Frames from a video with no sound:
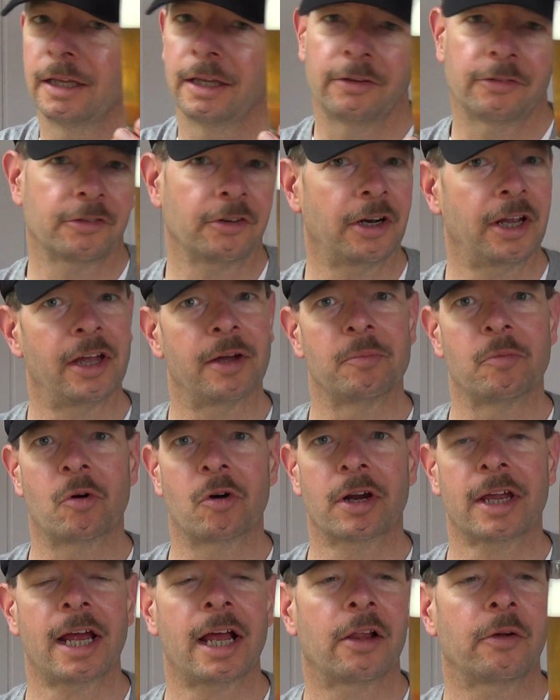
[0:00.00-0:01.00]
It's going to have
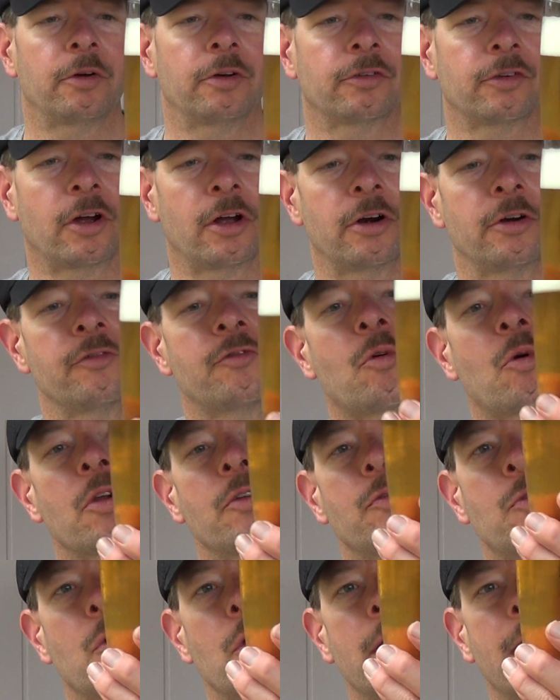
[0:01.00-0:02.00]
more calories,
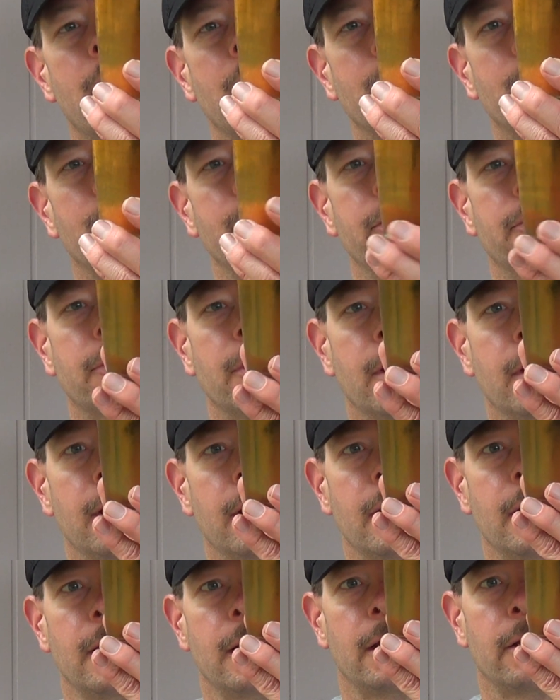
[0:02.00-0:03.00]
144 calories,
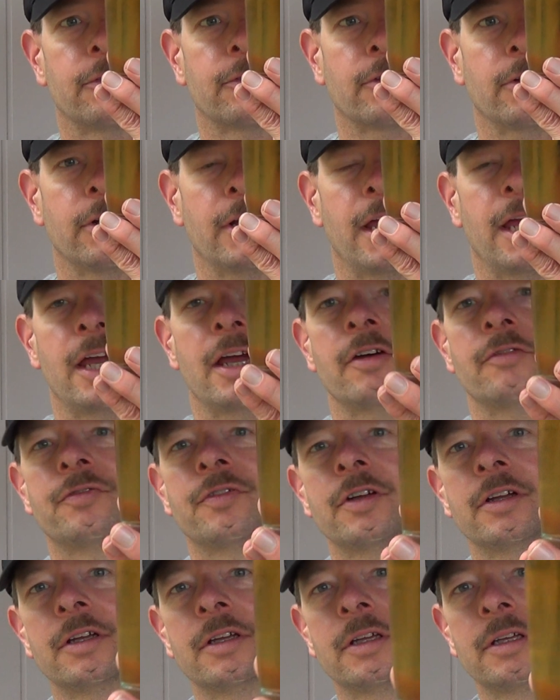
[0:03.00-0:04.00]
and it's going to have
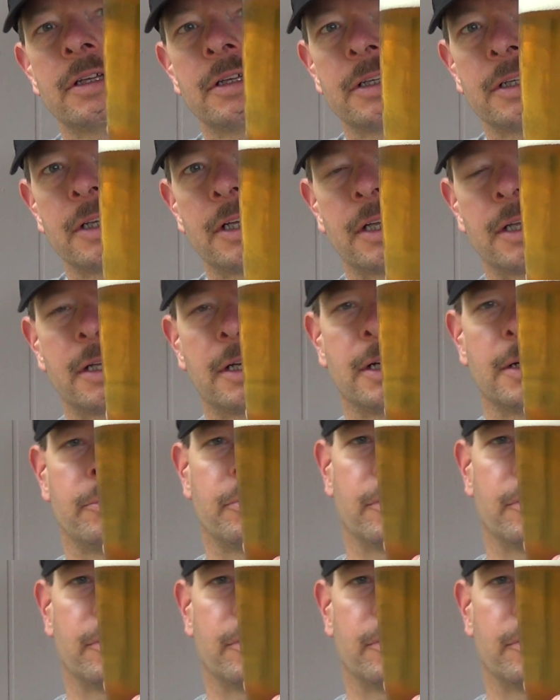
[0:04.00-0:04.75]
a